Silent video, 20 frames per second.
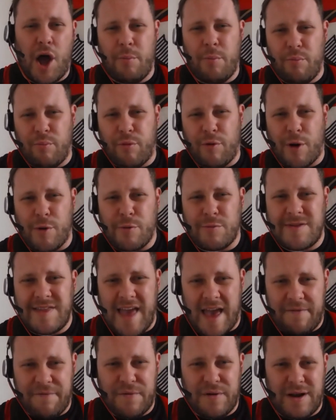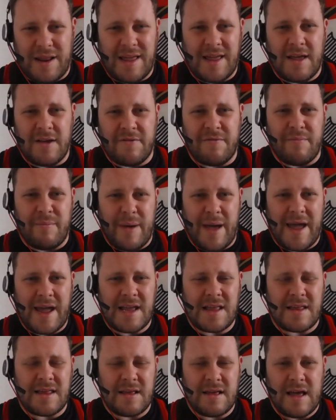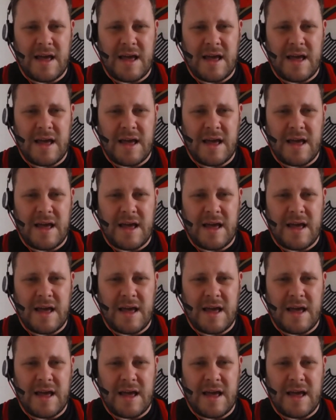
Umbro definitely have made,